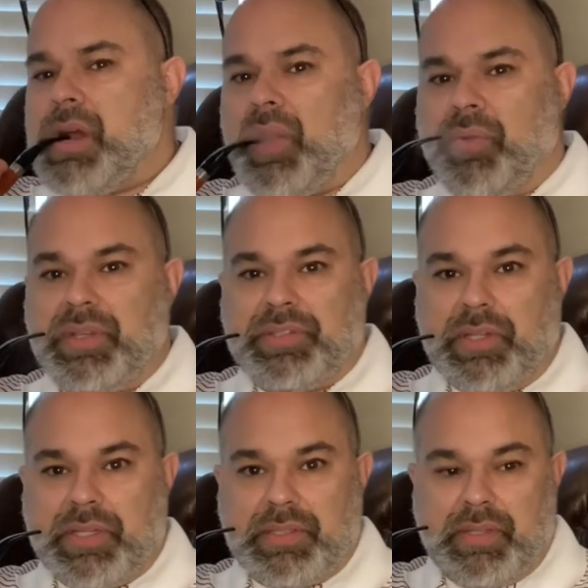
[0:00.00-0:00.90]
Little history
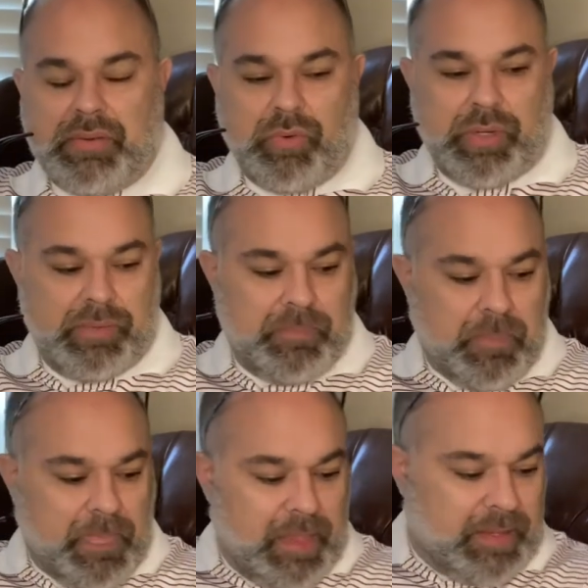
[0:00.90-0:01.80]
lesson there for you.
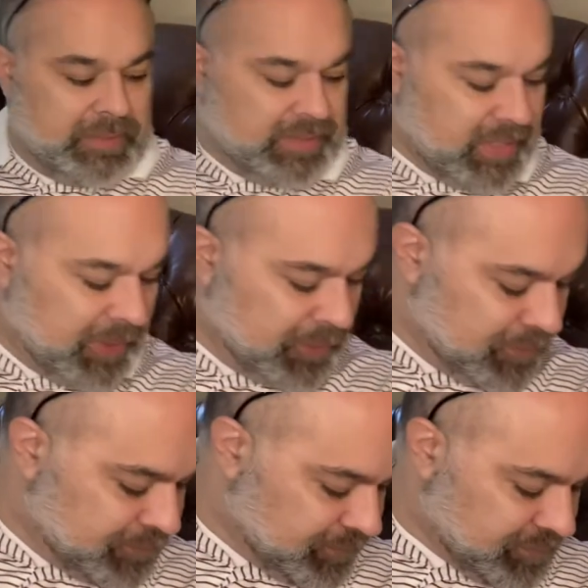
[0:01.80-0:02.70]
So,
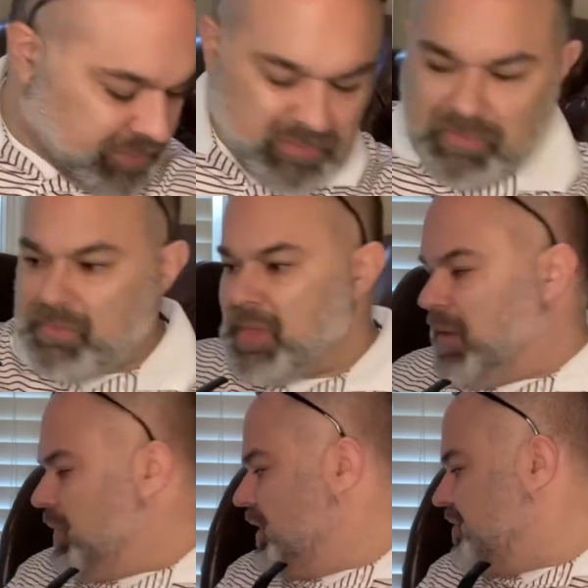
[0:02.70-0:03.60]

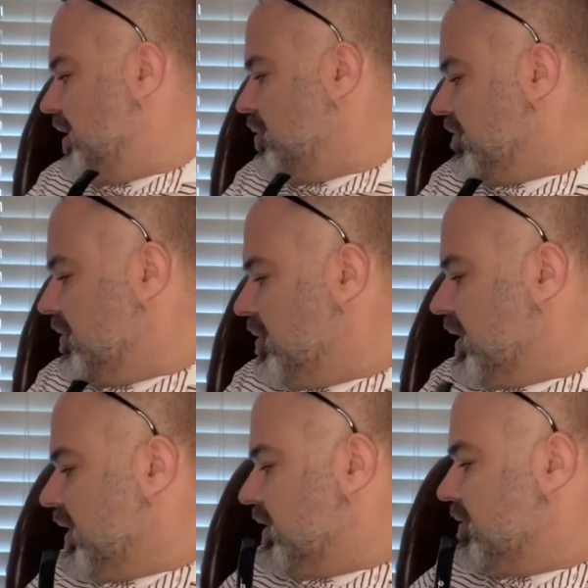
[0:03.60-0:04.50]
I wanted to show you a few of
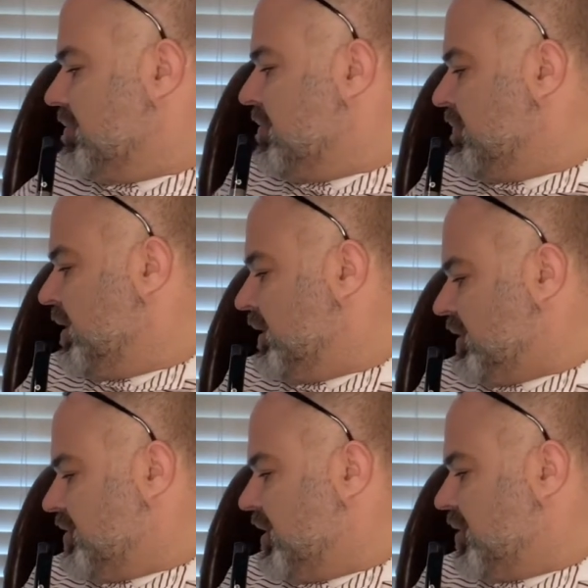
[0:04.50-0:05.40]
these
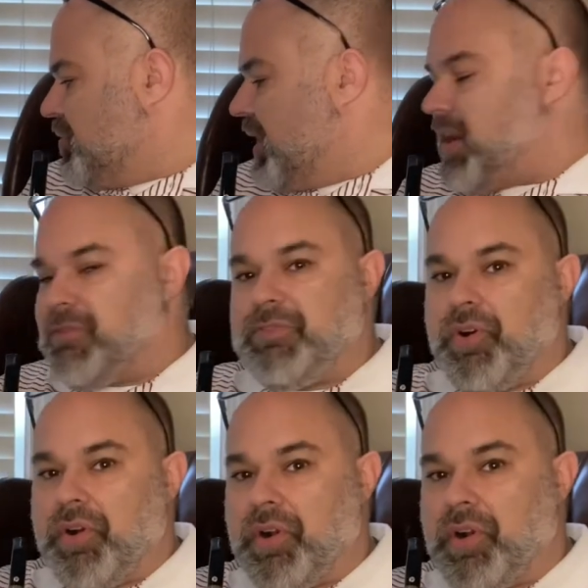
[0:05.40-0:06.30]
to show you how
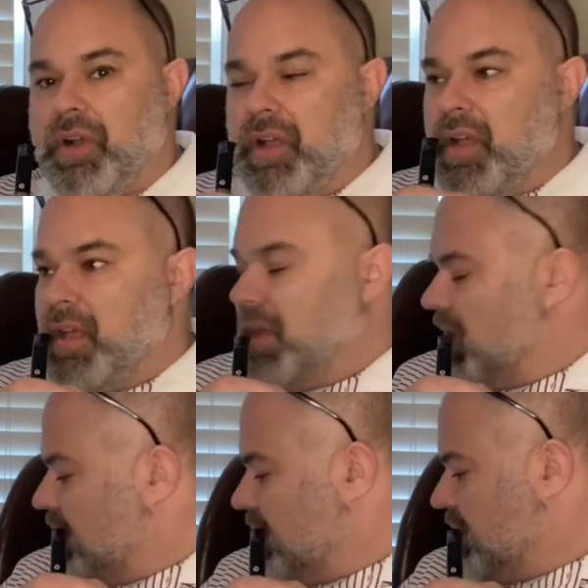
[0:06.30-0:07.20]
far
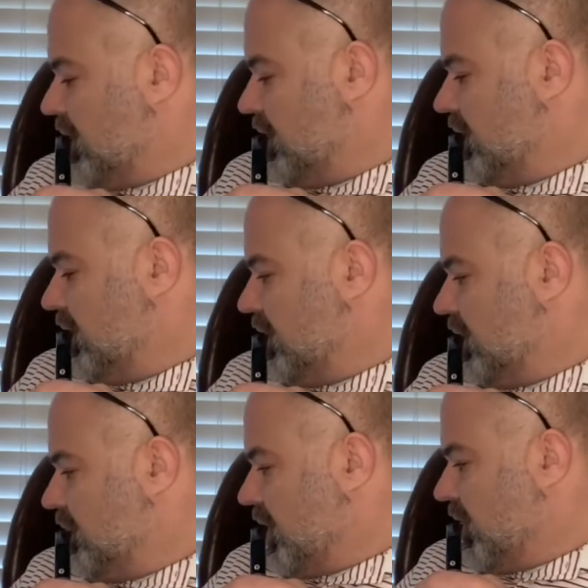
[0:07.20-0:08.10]
uh,
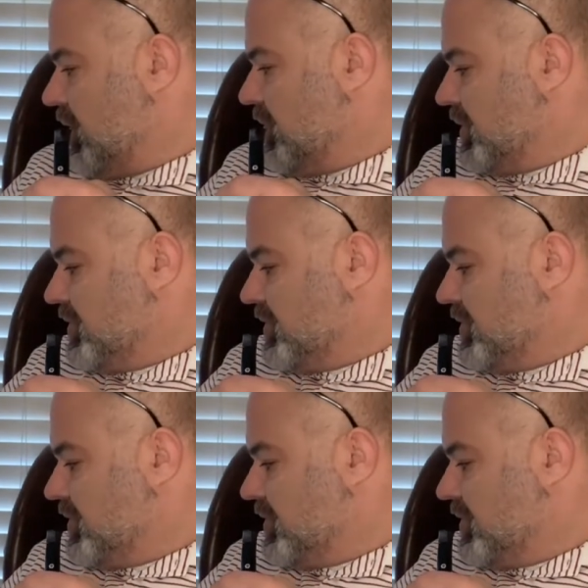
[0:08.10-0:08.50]
my grandmother